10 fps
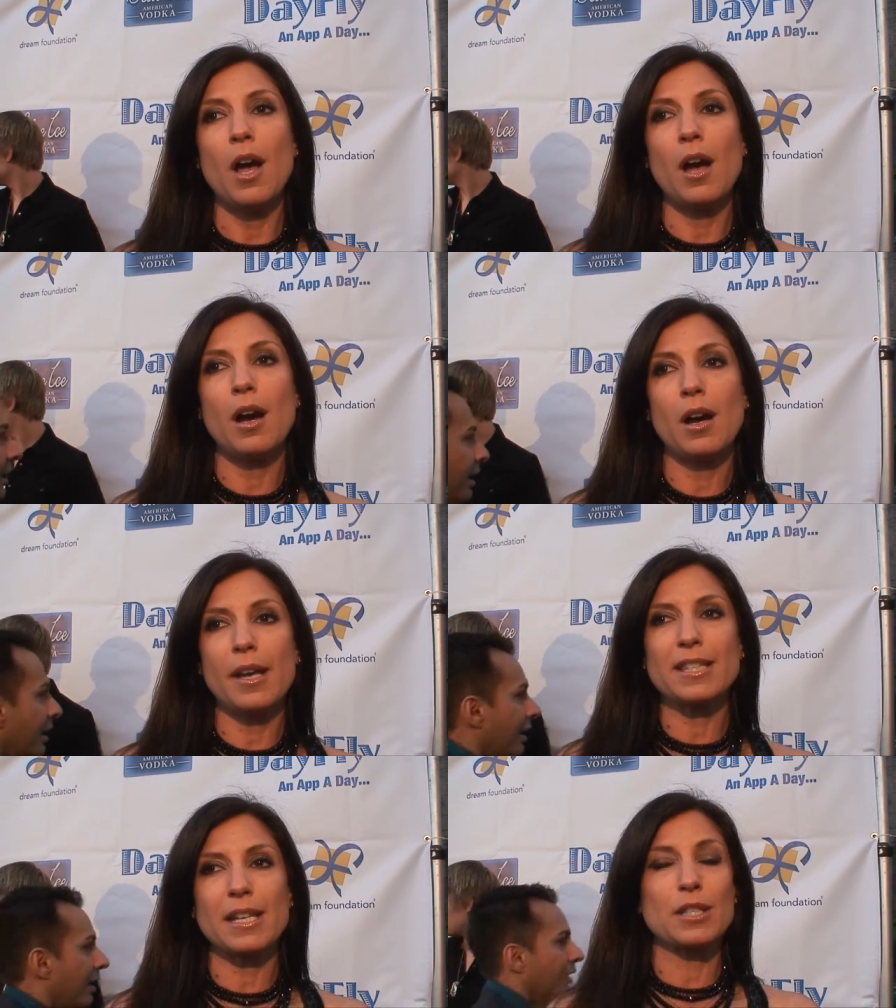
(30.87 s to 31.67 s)
uh,
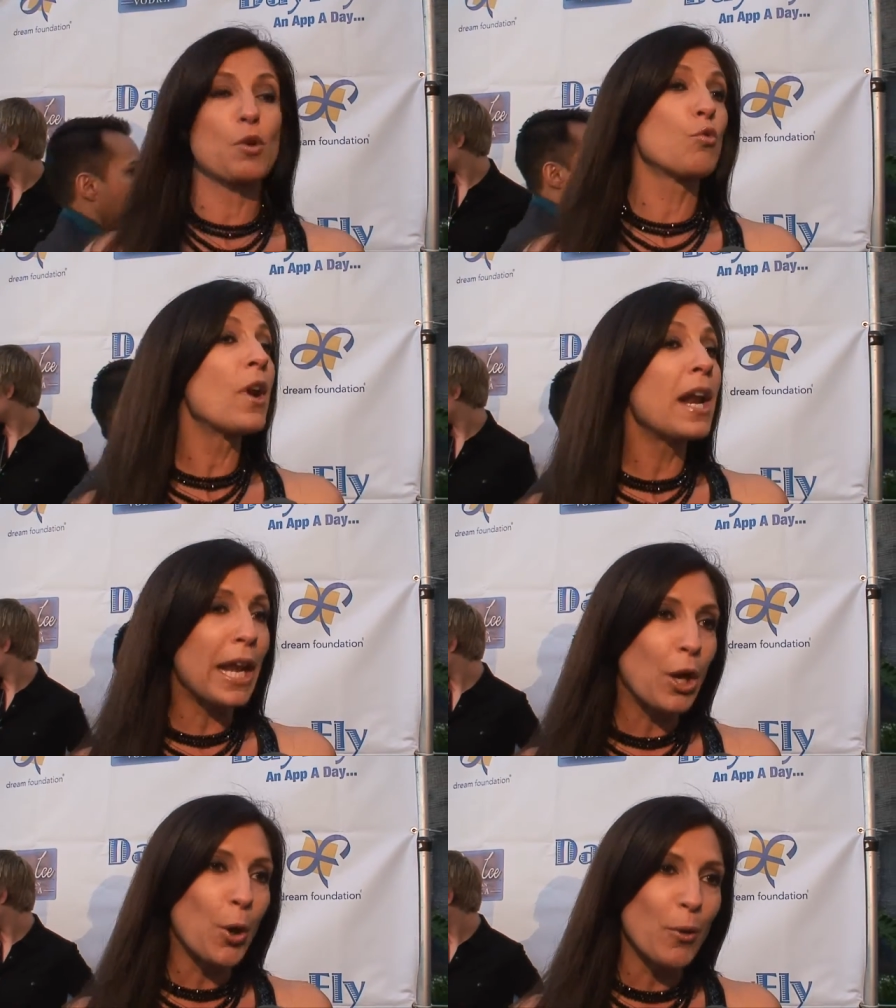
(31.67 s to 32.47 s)
it's, it's a
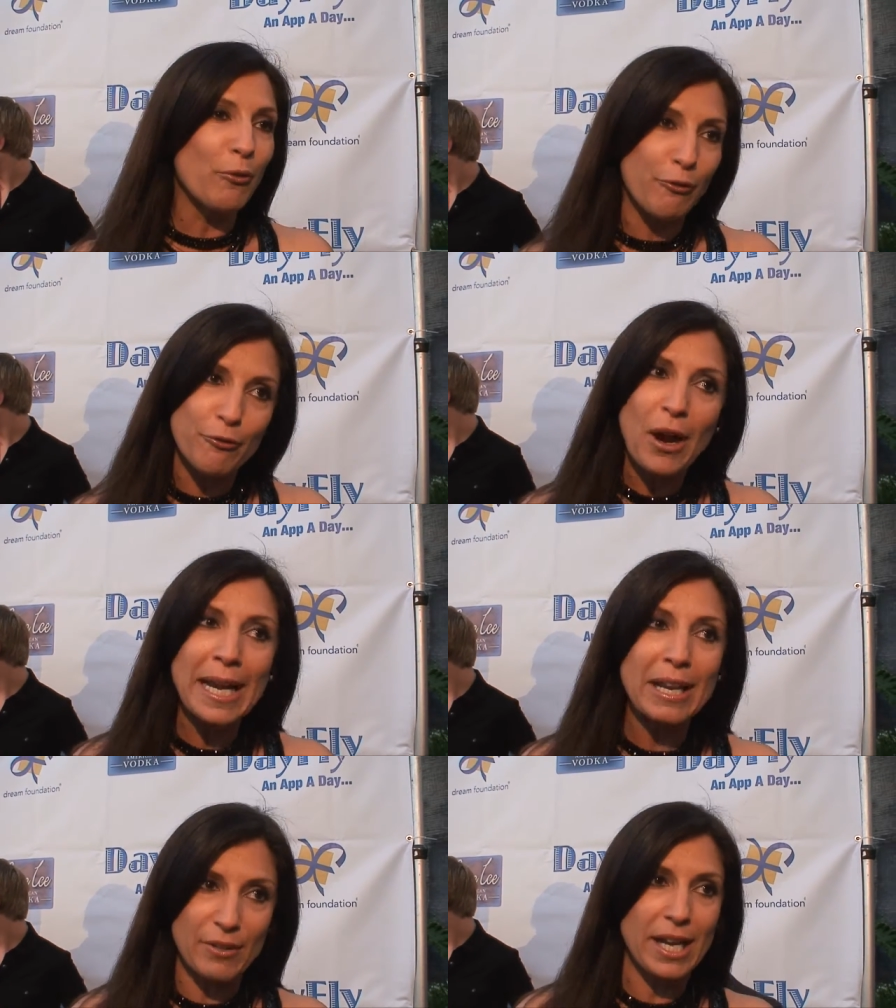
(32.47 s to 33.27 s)
really cool,
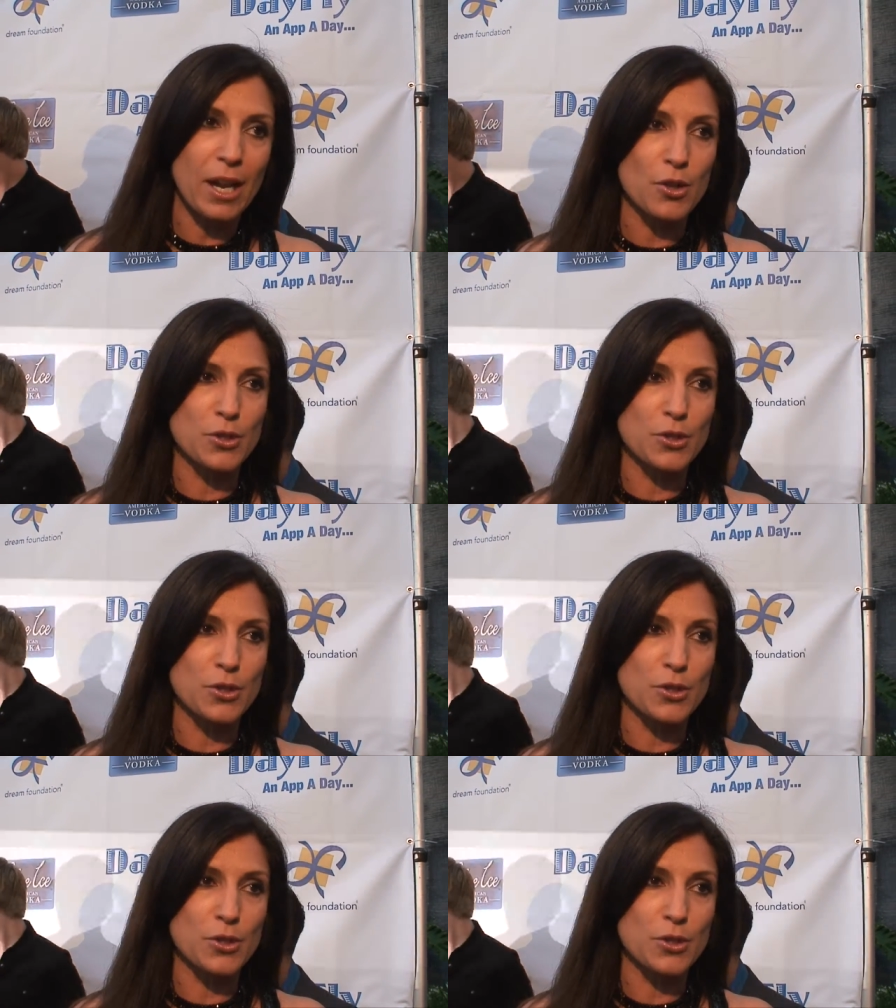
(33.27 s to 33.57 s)
funny video.